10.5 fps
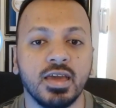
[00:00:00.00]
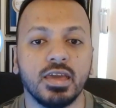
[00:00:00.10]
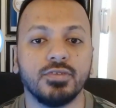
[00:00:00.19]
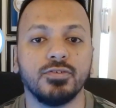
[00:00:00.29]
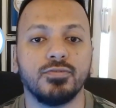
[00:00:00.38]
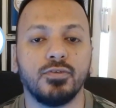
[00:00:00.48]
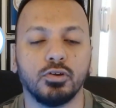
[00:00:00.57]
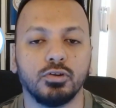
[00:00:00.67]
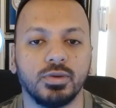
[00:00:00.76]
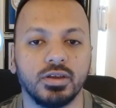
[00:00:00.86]
If you
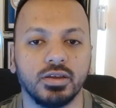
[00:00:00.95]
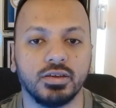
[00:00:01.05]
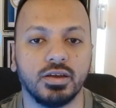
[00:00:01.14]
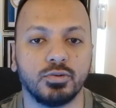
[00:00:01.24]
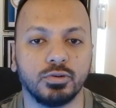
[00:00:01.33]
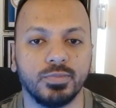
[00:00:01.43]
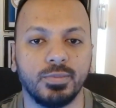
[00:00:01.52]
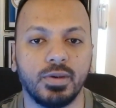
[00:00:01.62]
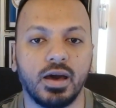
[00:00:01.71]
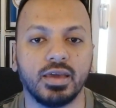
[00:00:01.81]
follow my
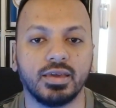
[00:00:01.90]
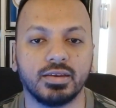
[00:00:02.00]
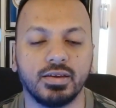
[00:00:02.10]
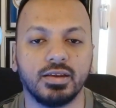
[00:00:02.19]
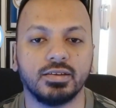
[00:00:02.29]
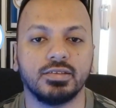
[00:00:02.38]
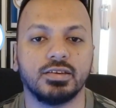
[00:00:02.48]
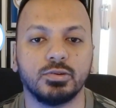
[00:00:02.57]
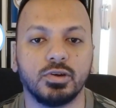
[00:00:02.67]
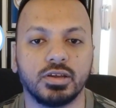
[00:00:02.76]
roadmap, I can guarantee
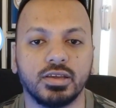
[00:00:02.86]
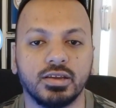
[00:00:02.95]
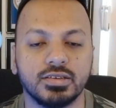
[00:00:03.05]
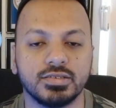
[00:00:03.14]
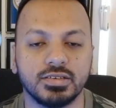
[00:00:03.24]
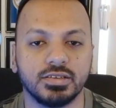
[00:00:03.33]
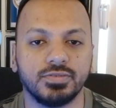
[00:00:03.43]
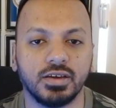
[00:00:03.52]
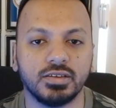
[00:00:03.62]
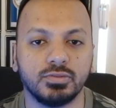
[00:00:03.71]
that you're going to get
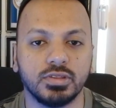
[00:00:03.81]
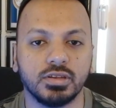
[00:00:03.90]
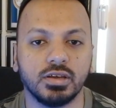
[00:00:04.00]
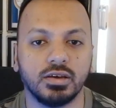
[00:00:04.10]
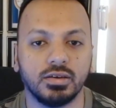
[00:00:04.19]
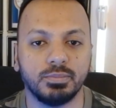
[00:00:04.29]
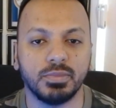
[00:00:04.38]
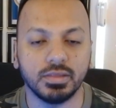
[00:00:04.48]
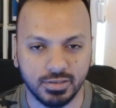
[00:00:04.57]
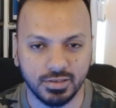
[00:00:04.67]
certified within a
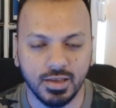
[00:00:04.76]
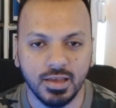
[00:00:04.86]
month.